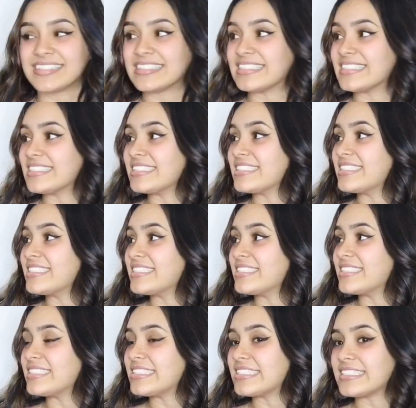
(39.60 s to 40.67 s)

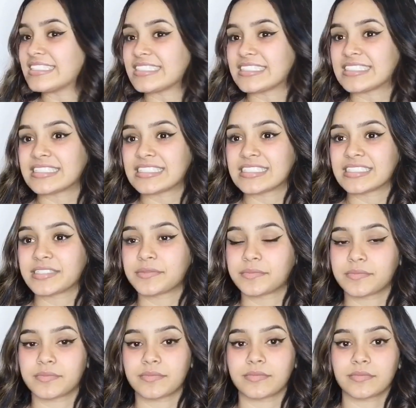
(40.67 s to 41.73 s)

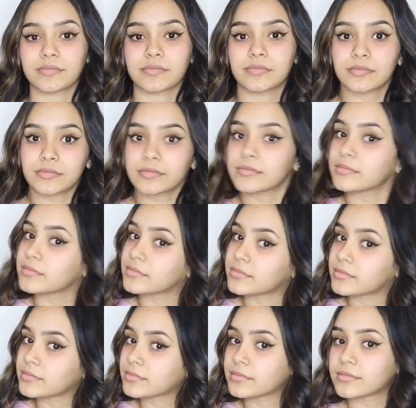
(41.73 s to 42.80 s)

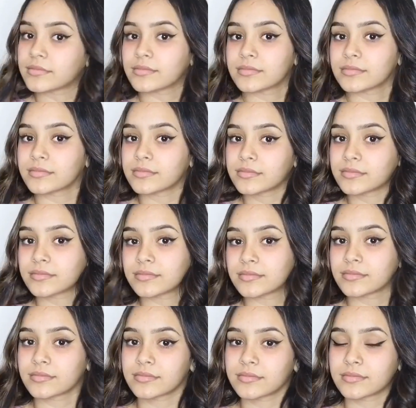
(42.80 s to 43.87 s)

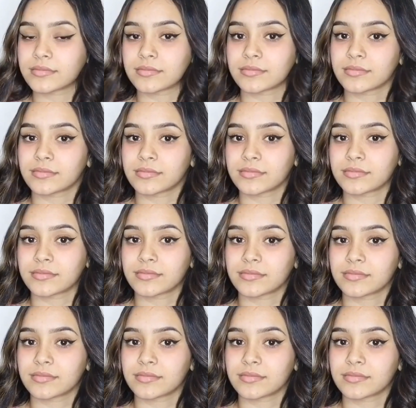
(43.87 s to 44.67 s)
(not speaking)